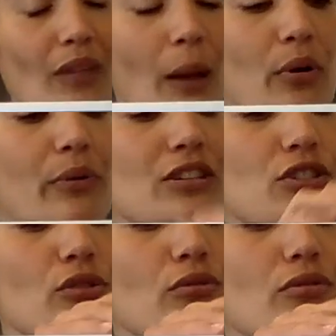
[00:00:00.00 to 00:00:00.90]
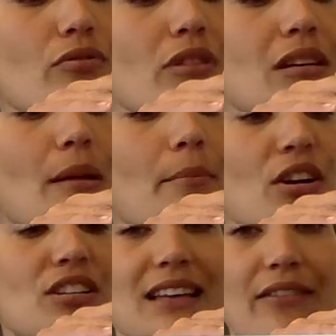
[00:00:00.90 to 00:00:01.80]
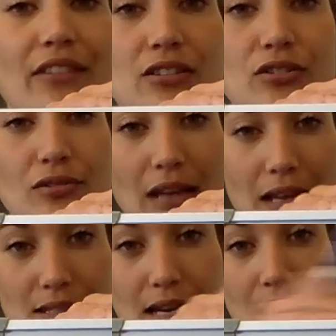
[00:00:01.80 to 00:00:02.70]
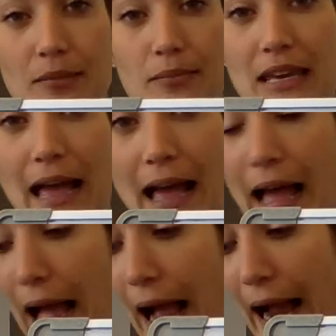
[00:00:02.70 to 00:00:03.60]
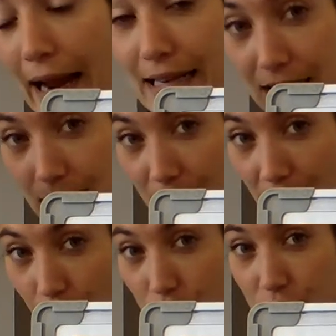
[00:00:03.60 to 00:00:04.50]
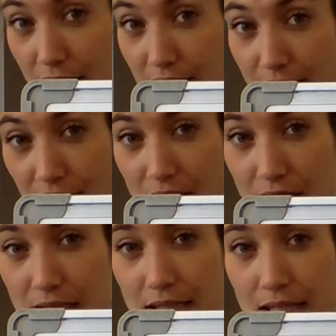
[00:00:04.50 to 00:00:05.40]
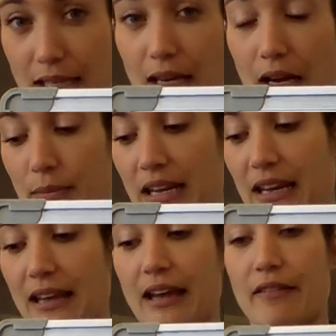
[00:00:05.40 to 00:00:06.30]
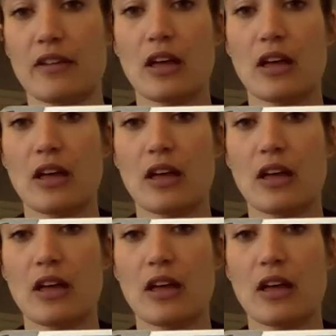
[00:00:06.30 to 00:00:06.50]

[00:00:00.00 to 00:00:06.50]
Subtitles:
But we do know the number 7. So that's telling me I need to make rows of 7 and see how many I have.